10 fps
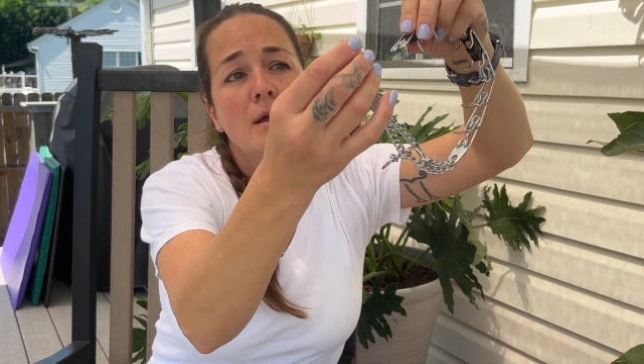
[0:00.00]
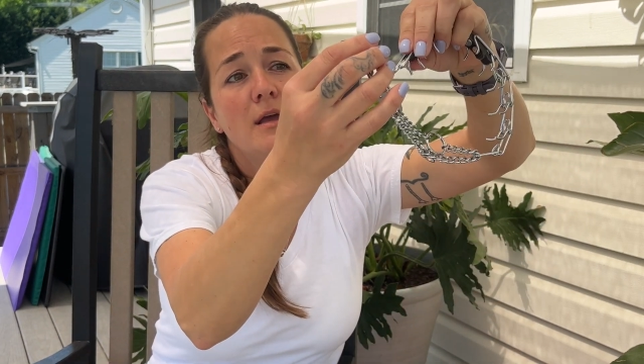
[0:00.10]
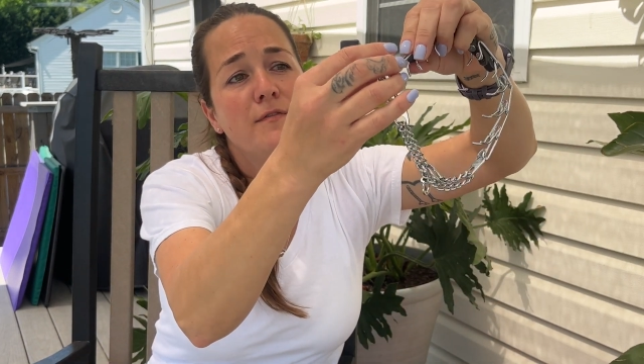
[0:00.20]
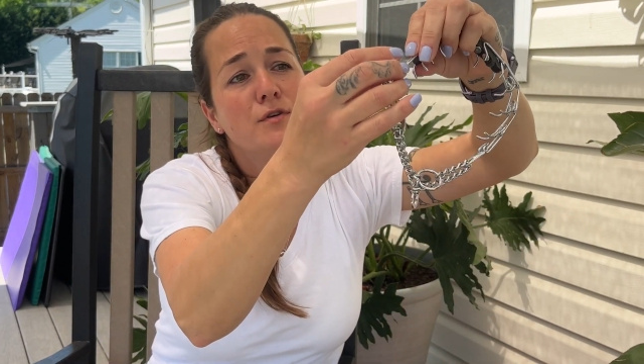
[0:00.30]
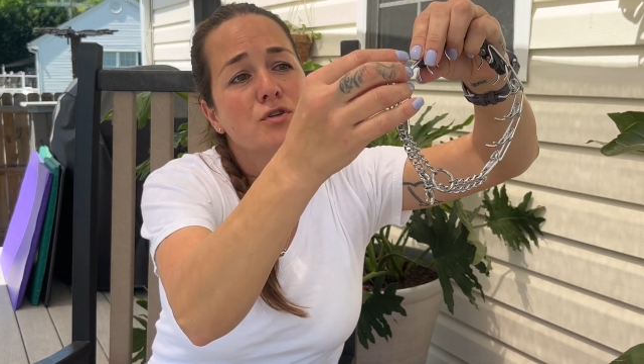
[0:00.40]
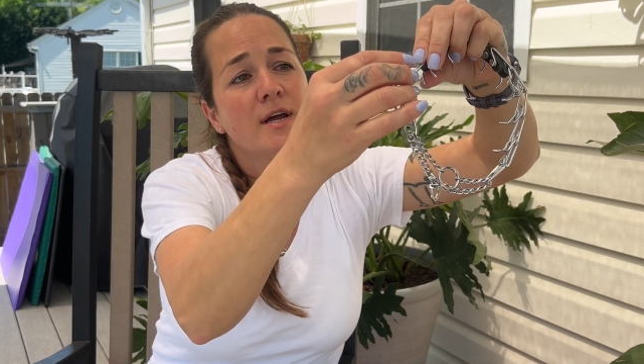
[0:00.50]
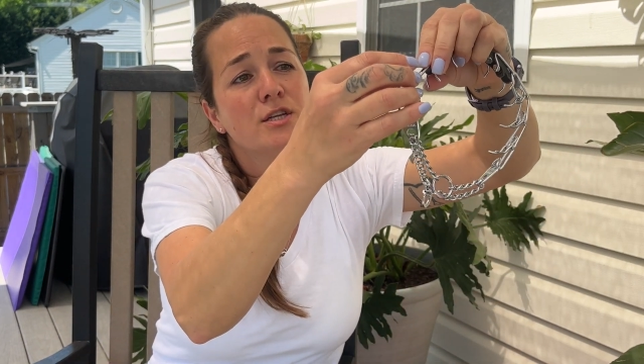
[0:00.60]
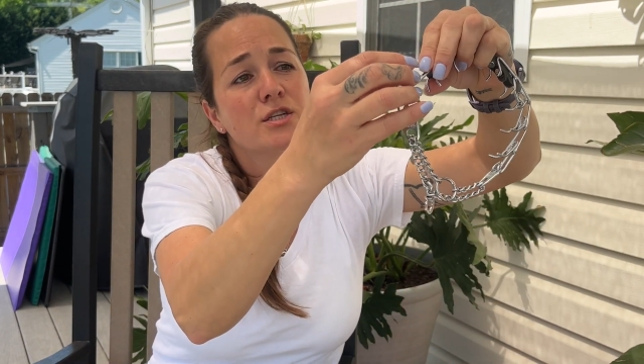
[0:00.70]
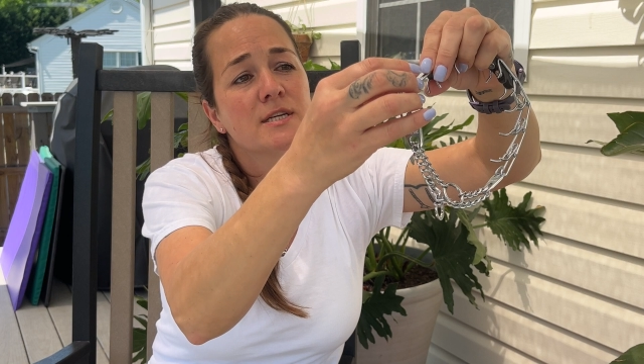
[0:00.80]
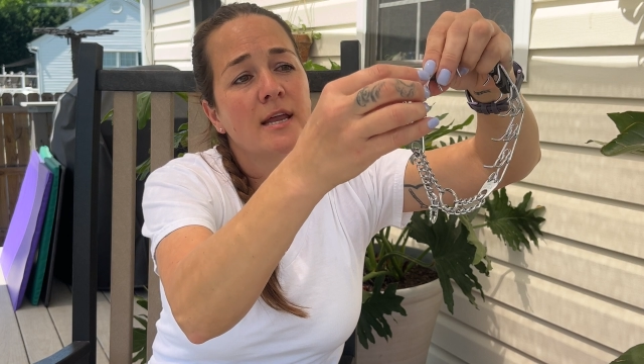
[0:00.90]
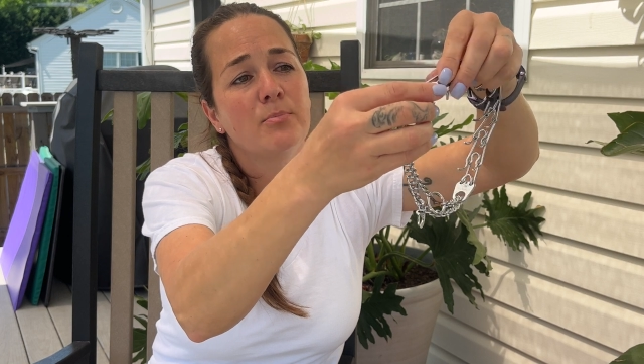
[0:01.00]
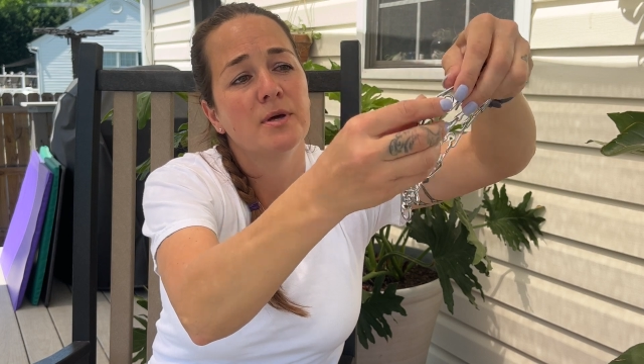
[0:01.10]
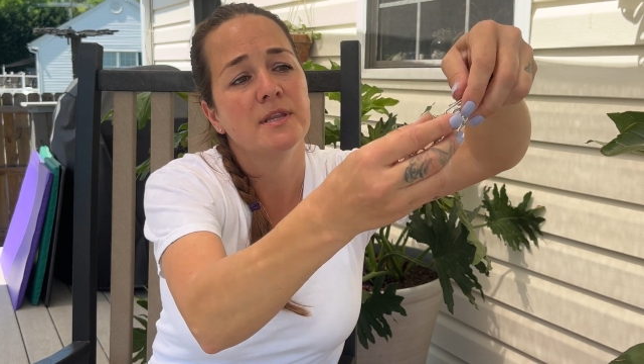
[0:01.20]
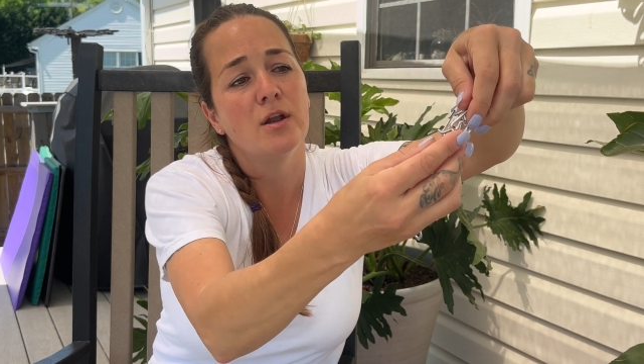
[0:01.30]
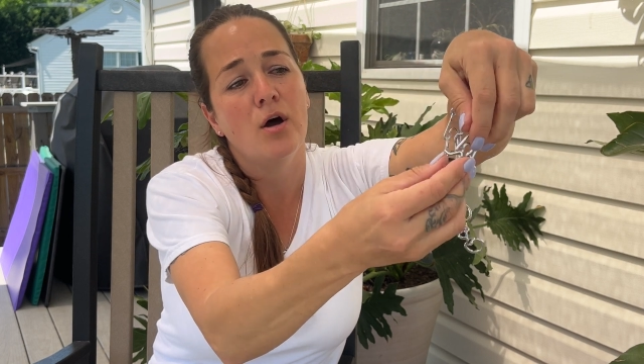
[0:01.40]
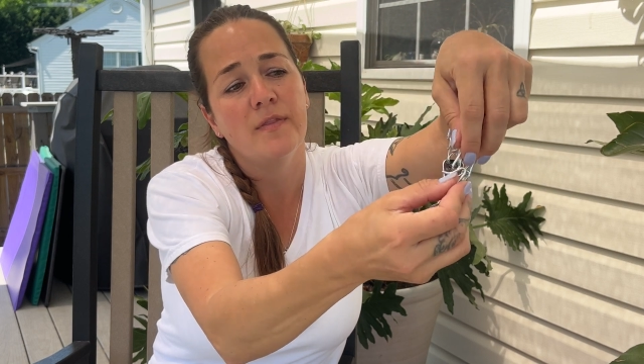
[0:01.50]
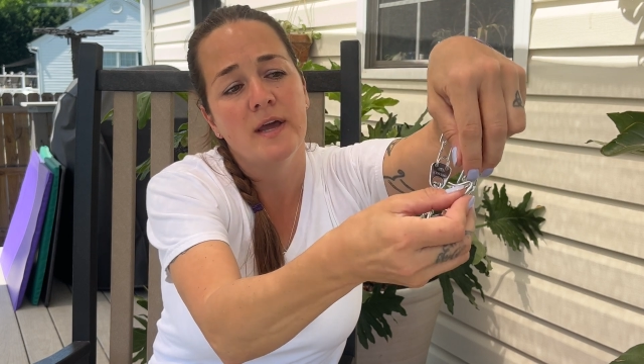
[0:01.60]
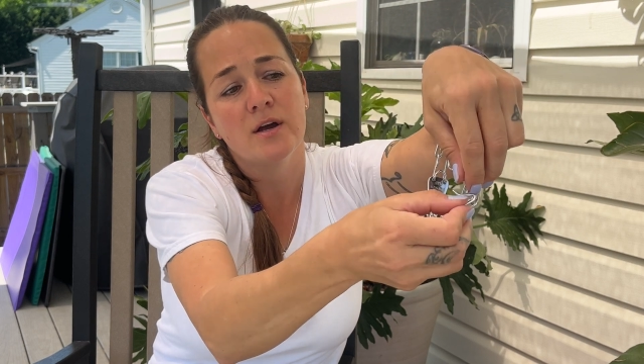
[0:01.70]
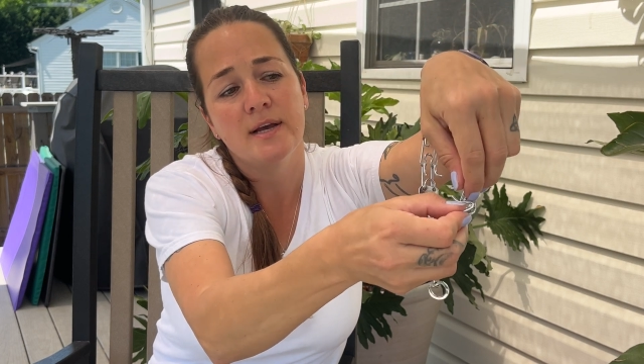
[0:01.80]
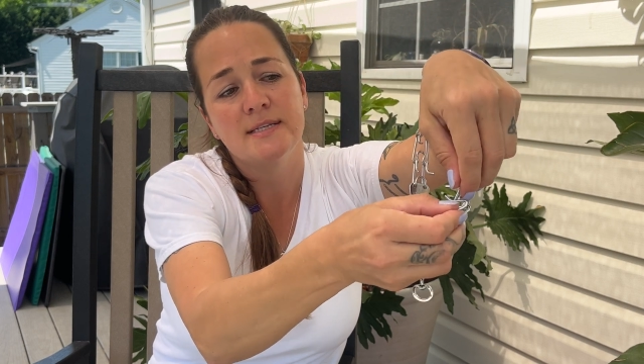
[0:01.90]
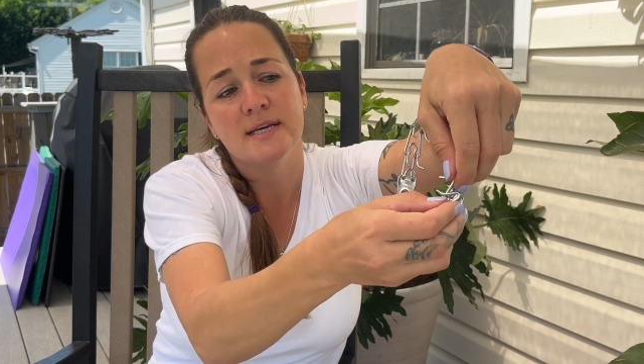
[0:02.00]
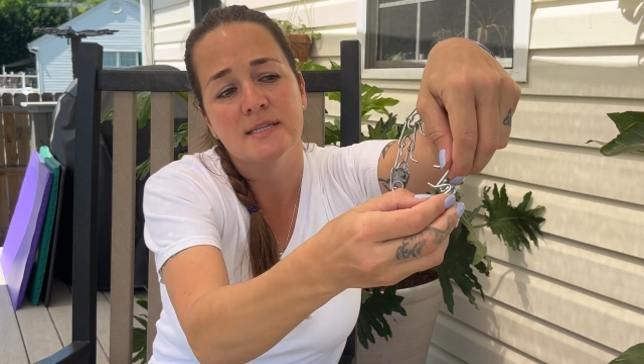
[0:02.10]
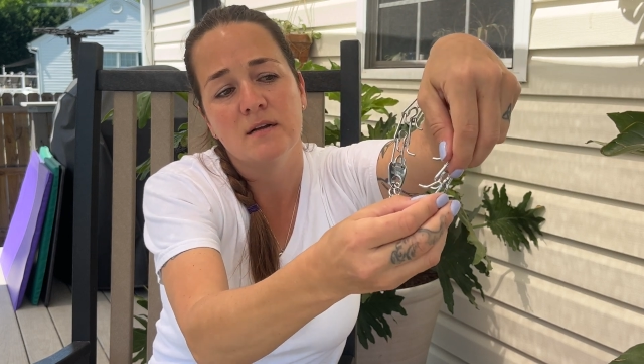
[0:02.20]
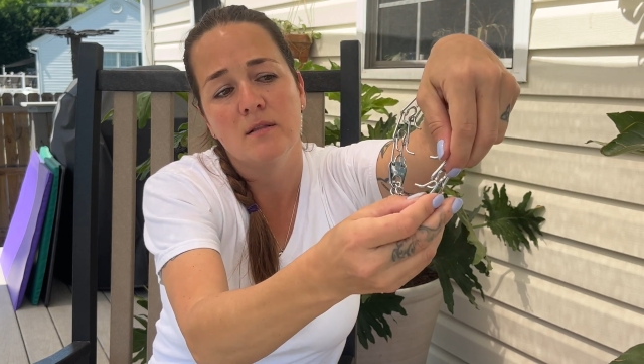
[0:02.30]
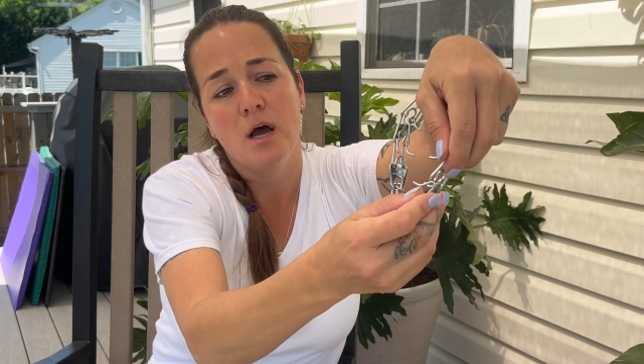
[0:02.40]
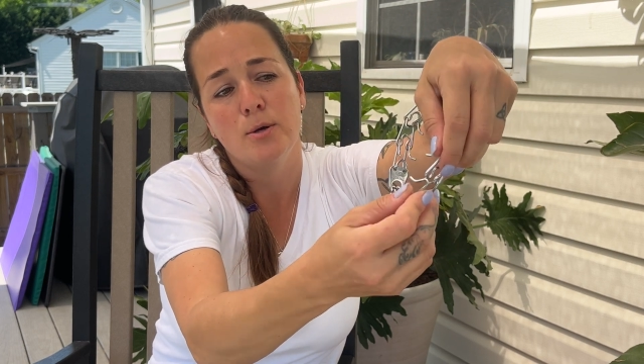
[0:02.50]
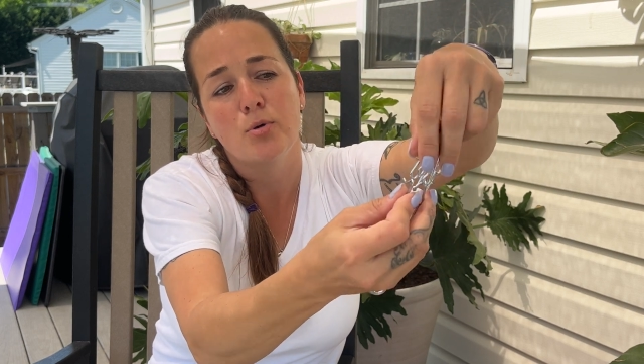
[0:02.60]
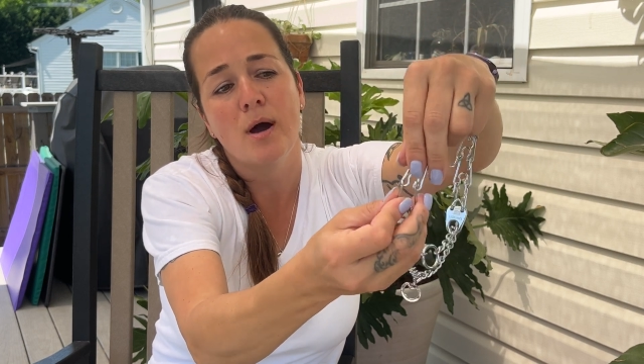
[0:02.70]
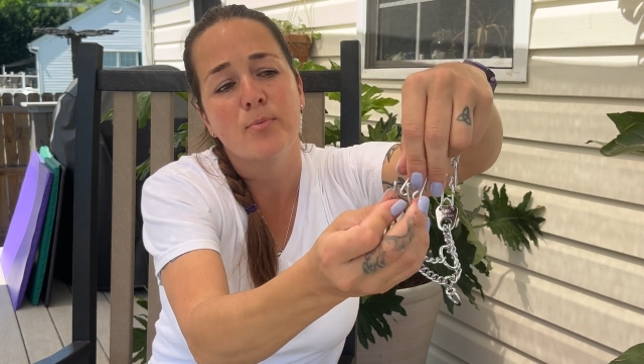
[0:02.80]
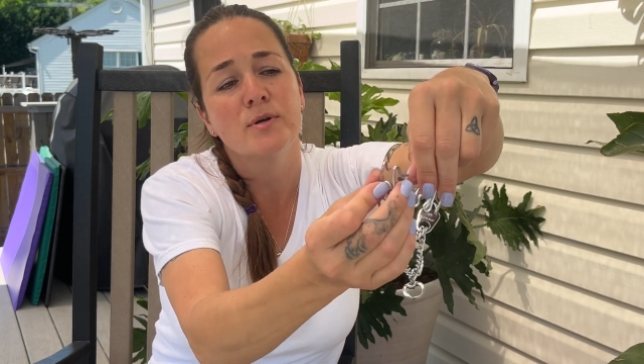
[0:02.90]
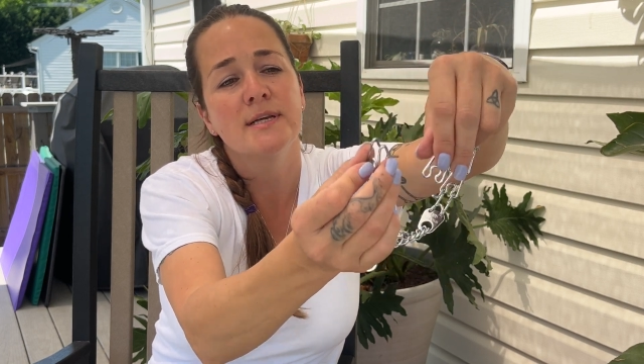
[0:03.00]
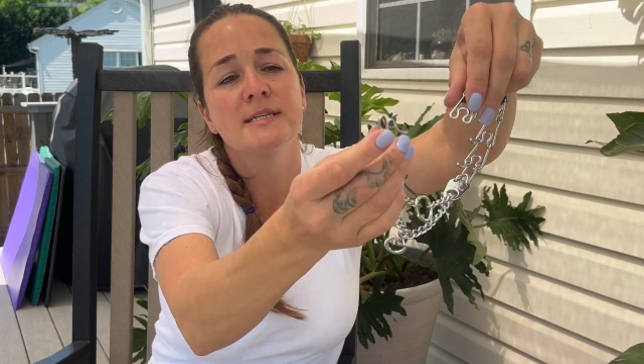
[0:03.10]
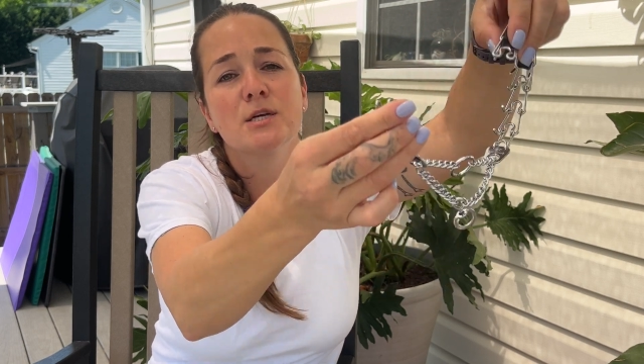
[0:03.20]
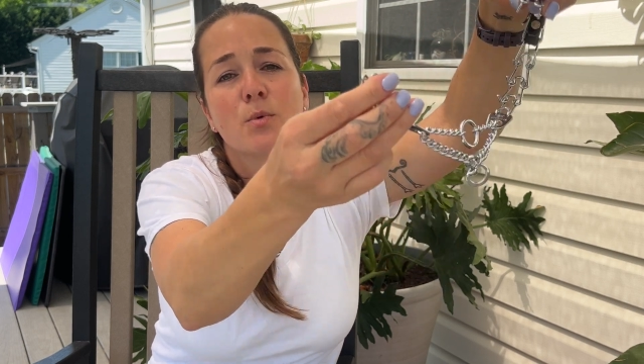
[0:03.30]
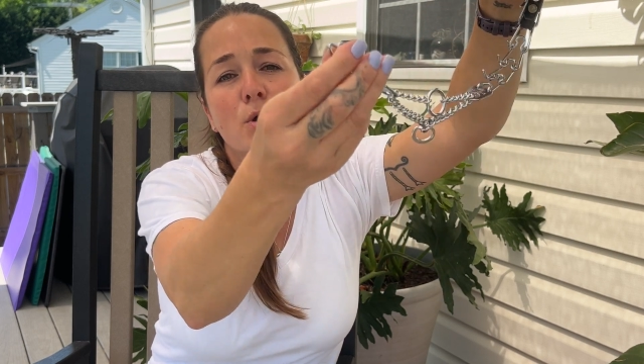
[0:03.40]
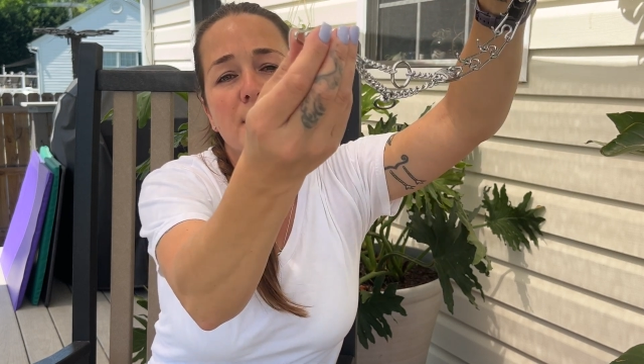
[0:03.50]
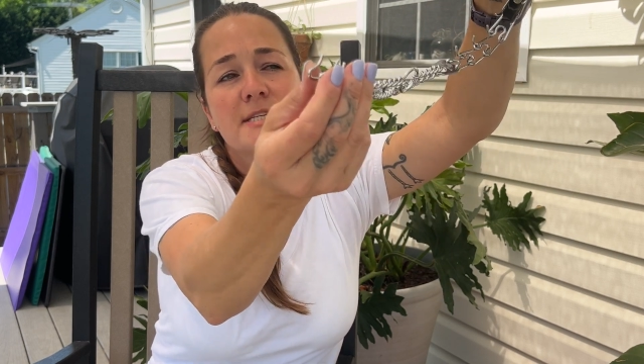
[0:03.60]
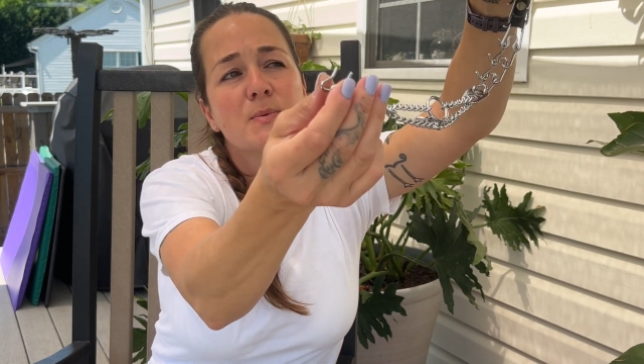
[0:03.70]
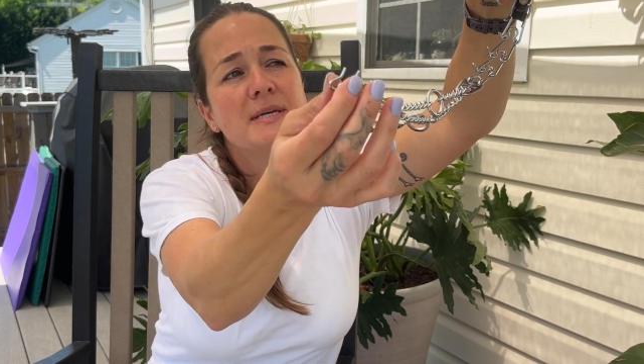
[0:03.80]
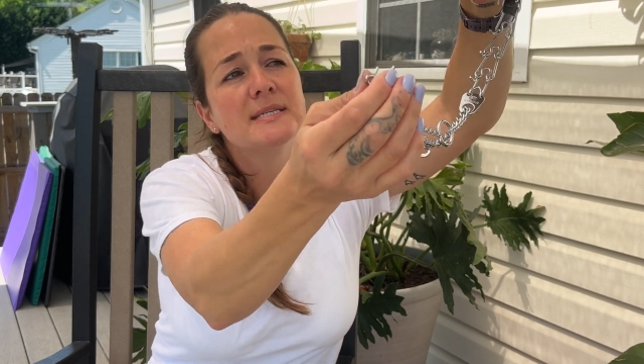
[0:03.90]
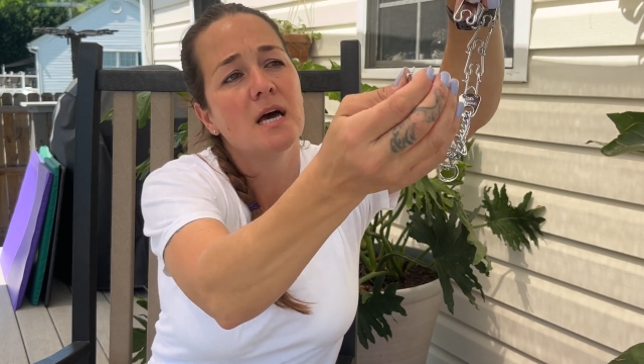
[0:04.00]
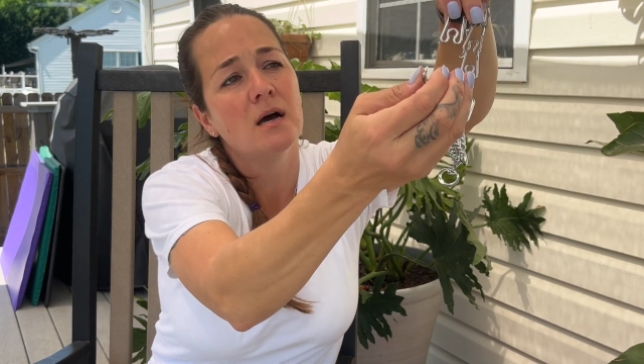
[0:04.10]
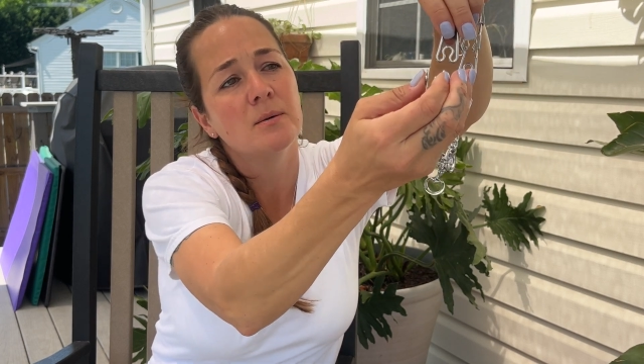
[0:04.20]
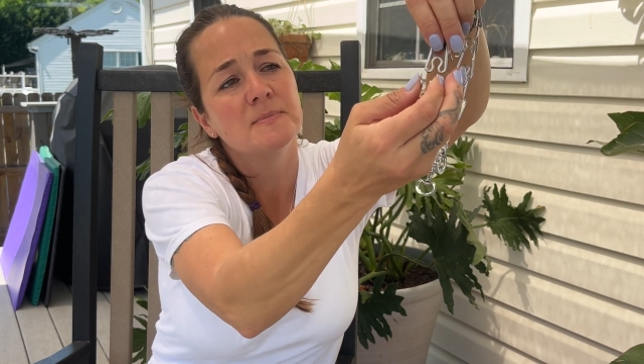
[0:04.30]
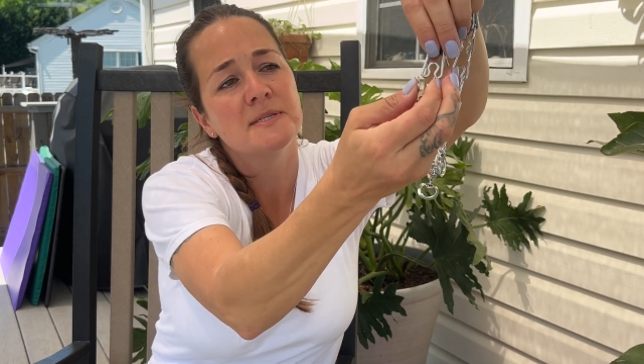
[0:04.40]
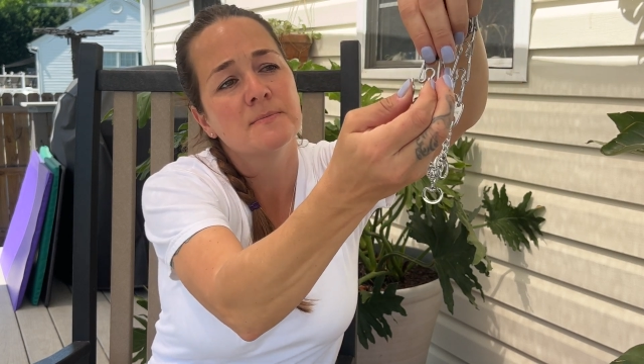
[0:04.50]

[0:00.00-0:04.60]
if you try to just kind of put that on there, it doesn't align properly. So we're going to squeeze the humps,